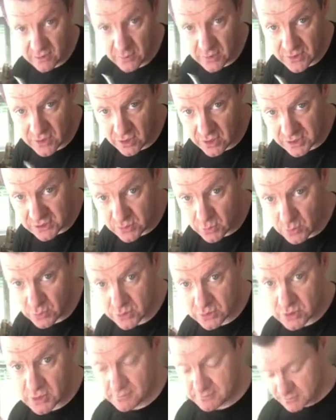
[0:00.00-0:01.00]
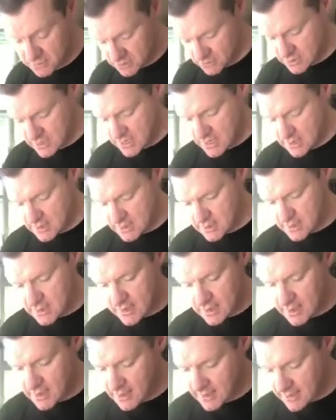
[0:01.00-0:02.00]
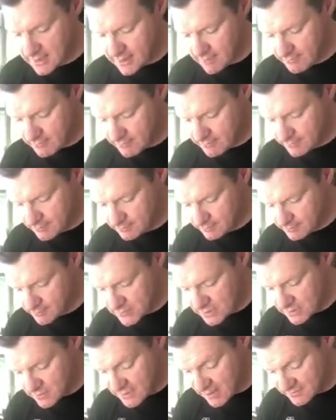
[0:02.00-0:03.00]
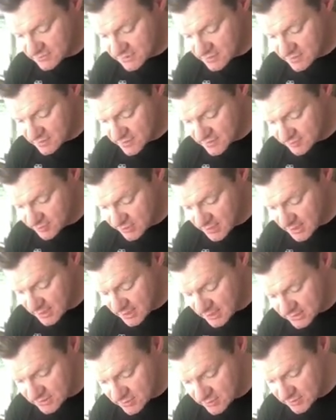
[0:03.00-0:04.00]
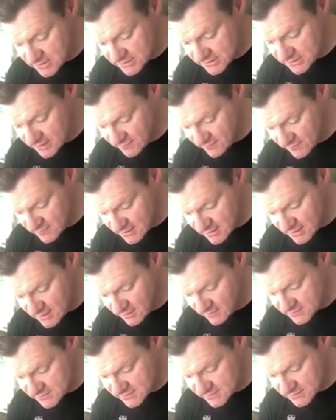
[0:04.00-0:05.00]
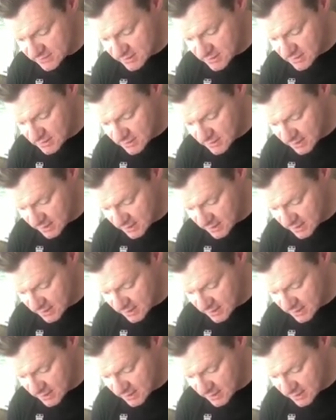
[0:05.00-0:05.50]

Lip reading: with hot water, okay? You don't have to do this, but I like doing this. I feel it gives a